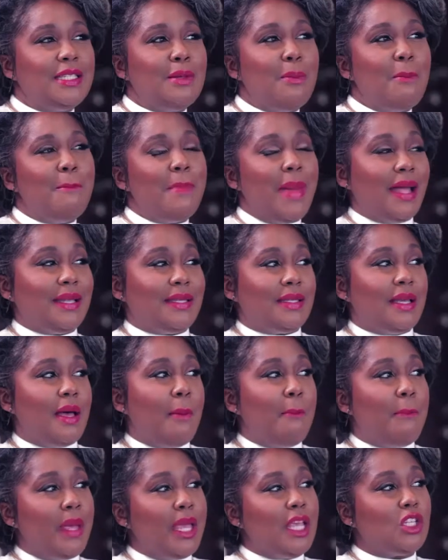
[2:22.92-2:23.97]

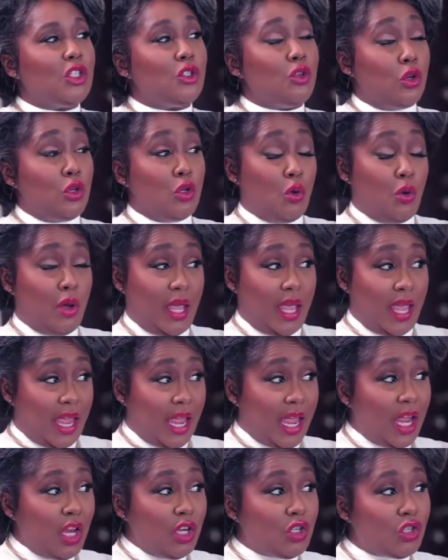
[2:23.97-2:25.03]
matter based on your
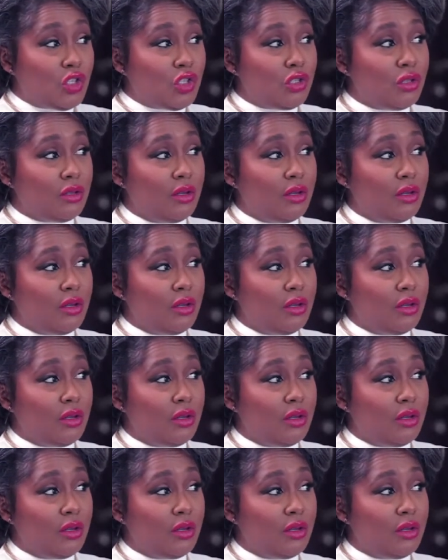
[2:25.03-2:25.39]
age?